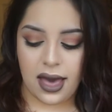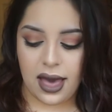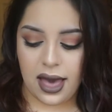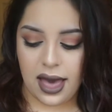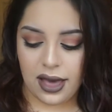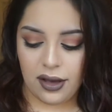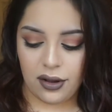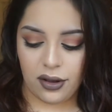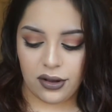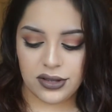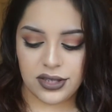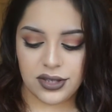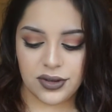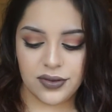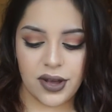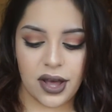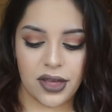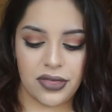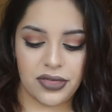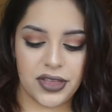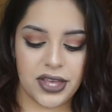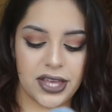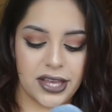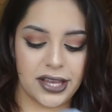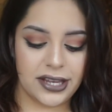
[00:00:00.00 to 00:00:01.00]
I also
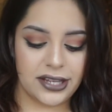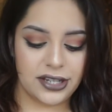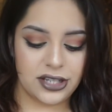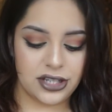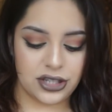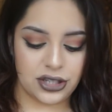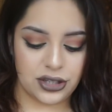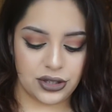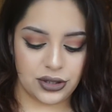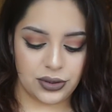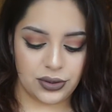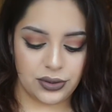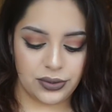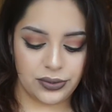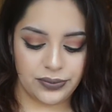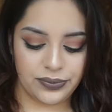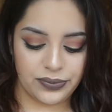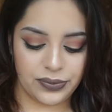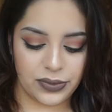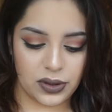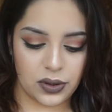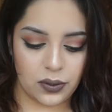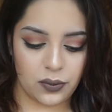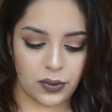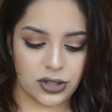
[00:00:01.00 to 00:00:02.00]
got the
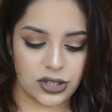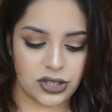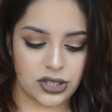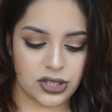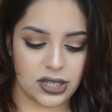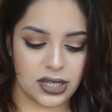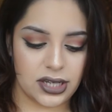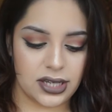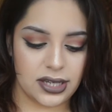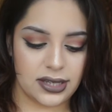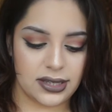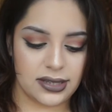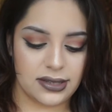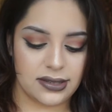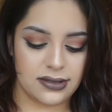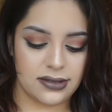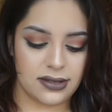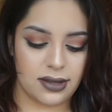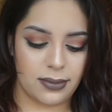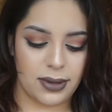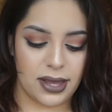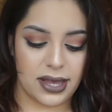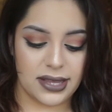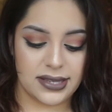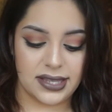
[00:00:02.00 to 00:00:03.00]
E2, which is,
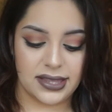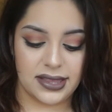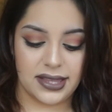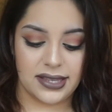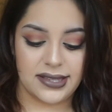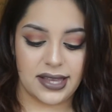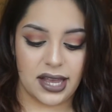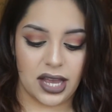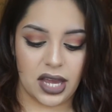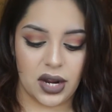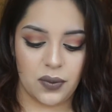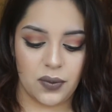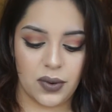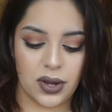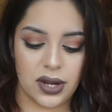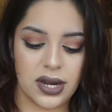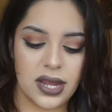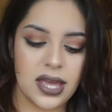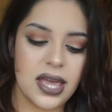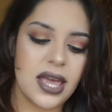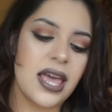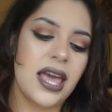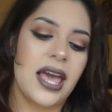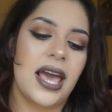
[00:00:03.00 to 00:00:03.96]
I'm guessing, the second one.